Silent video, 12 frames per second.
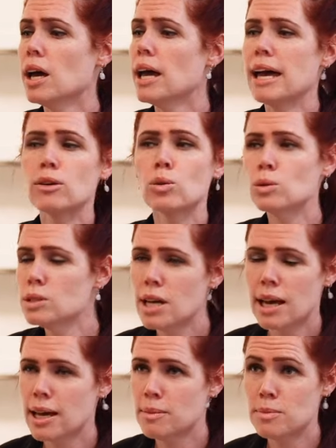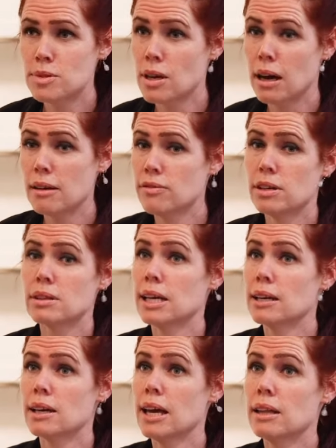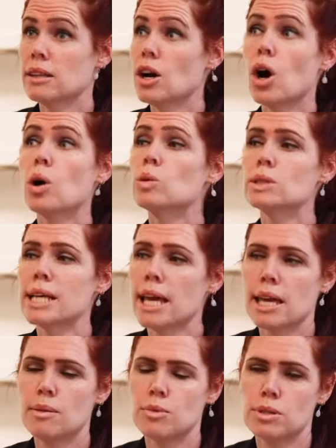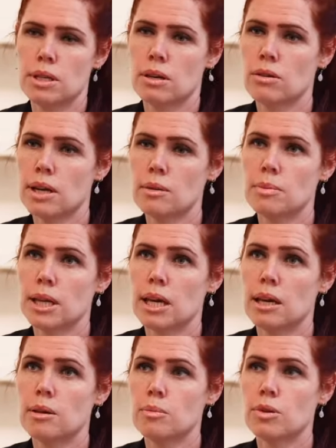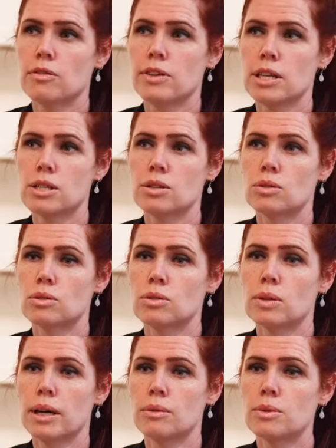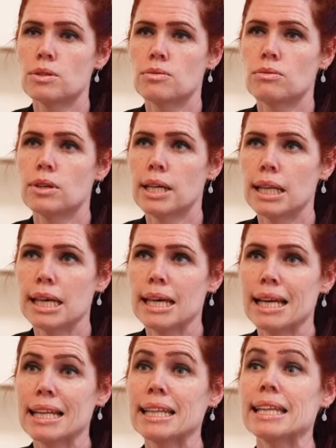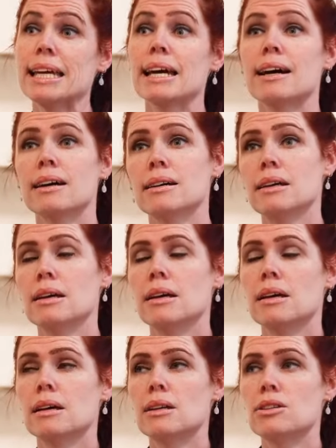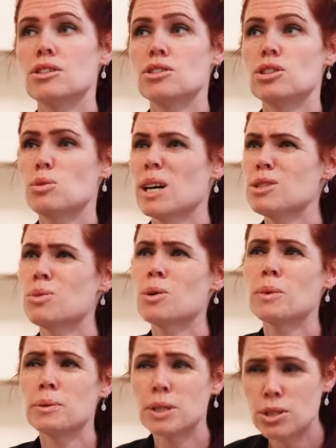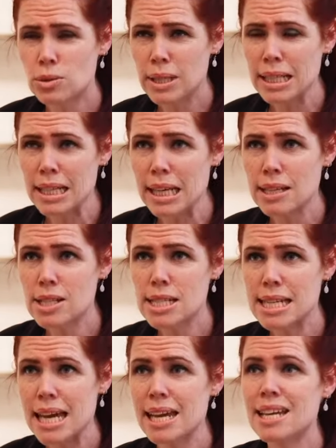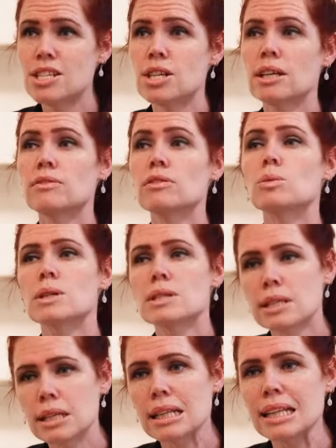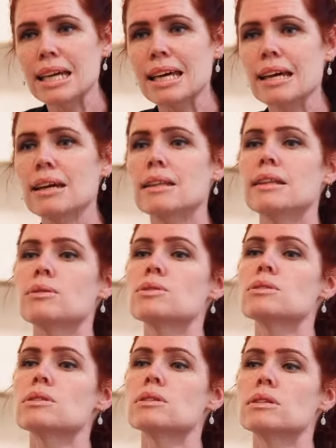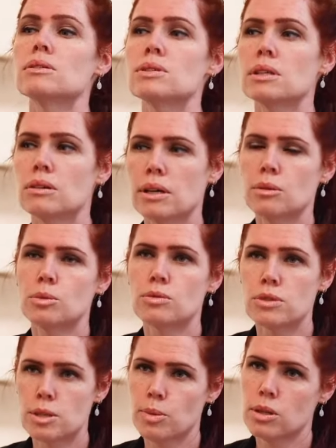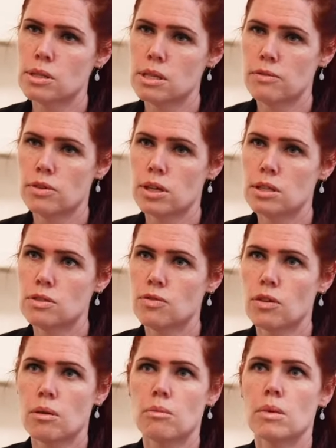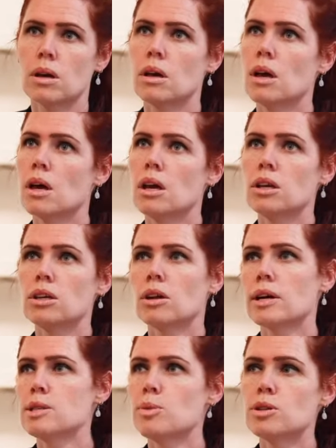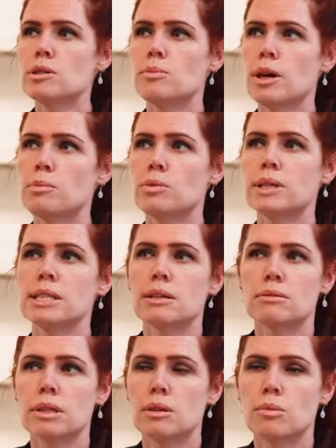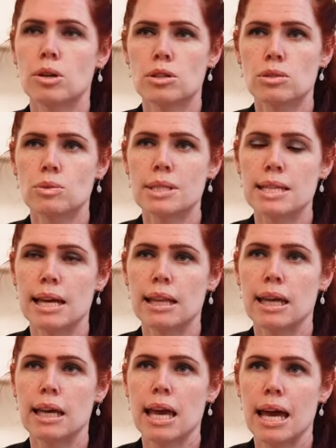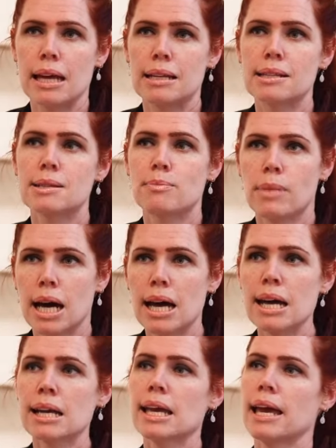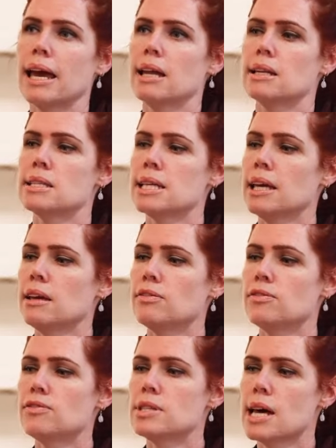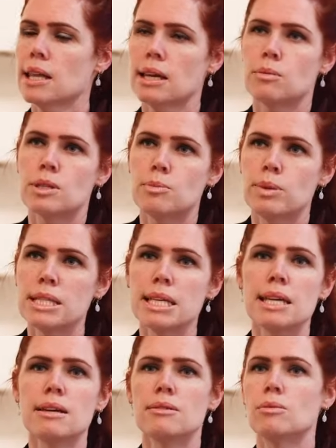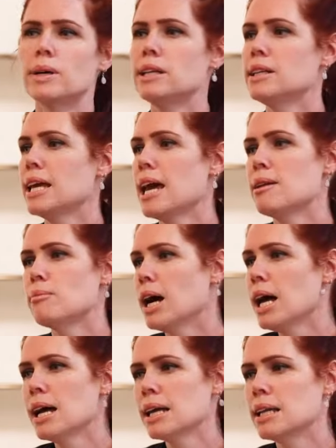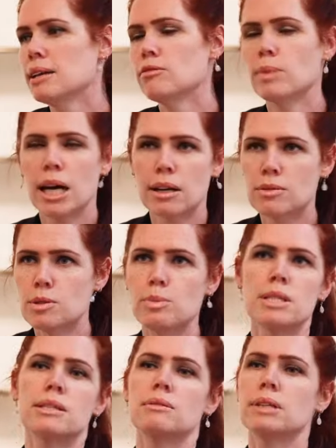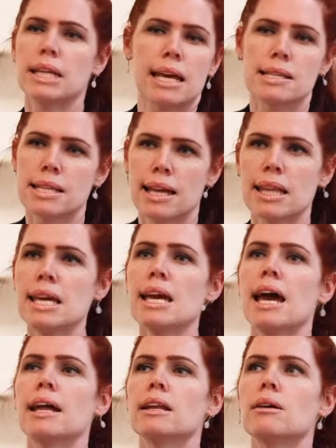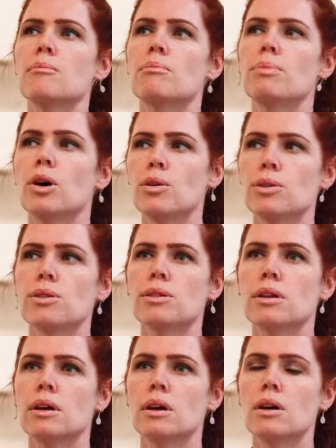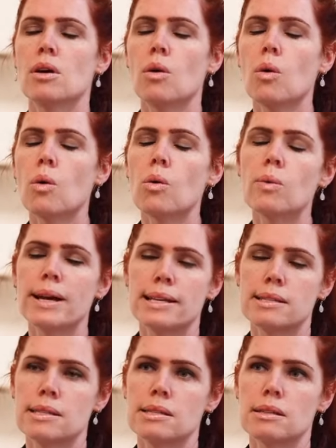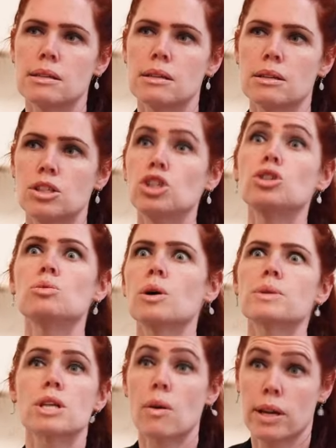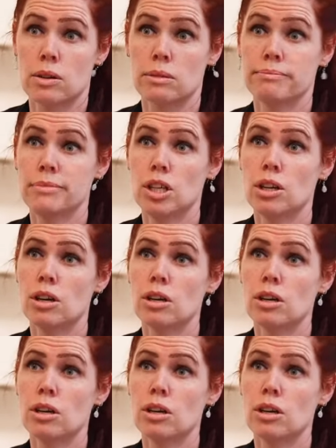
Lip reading: at all times, I felt like the whole team was incredibly professional. It was really clear to us what we were doing at each stage. And if it wasn't clear, there was incredible responsiveness from, you know, I suppose the people we dealt with the most were Sally and Mark. And if Sally was busy, we'd get Mark. And if Mark was busy, we'd get Sally. And both always knew what was going on, you